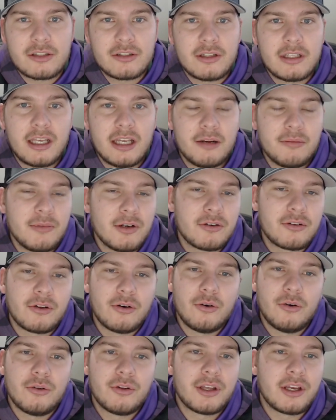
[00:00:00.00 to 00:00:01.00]
You get them near the
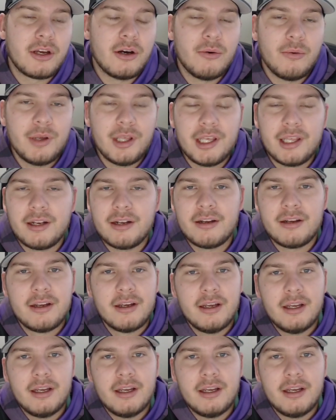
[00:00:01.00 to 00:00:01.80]
hole, they go in.